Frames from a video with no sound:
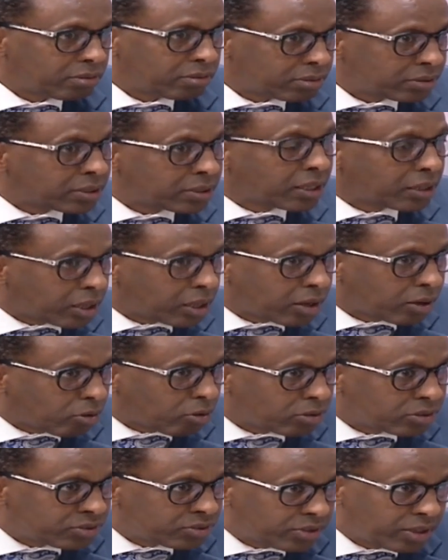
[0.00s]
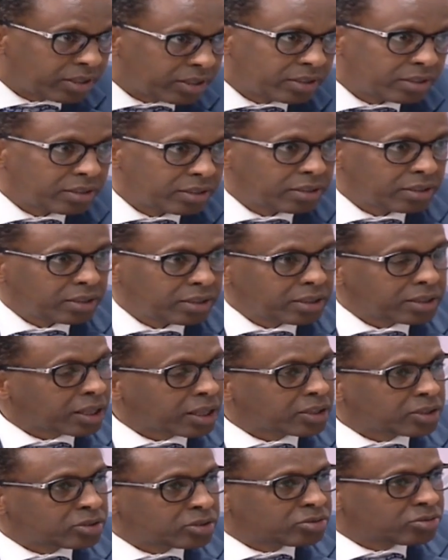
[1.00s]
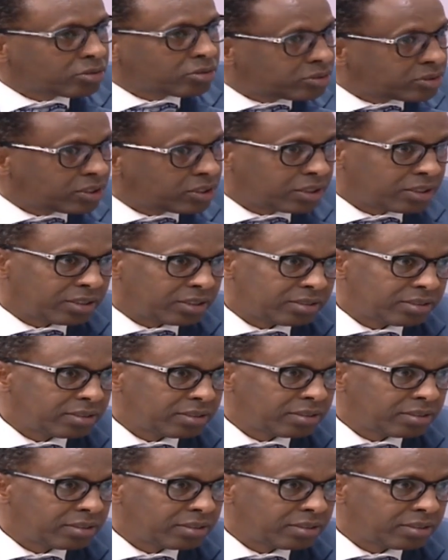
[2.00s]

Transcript: set the record straight. Yes. That it's not Chinese.